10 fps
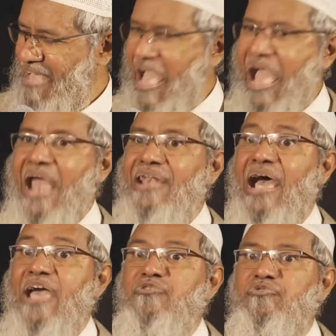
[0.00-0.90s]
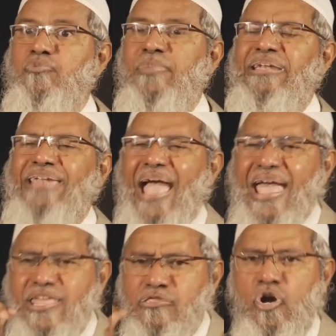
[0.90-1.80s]
And I used to meet
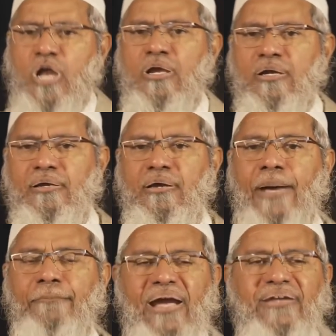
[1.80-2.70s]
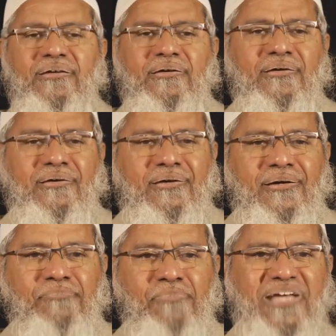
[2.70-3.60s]
any scholar, but
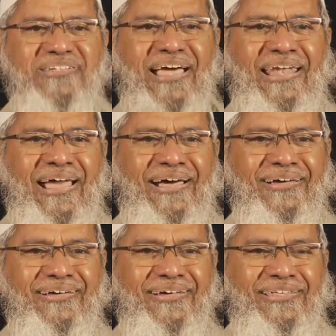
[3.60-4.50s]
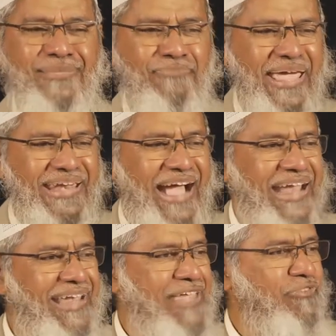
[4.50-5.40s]
mashallah, the main
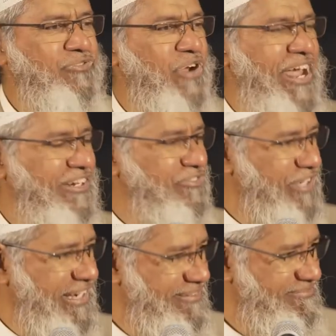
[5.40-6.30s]
guideline was Quran and Sunnah.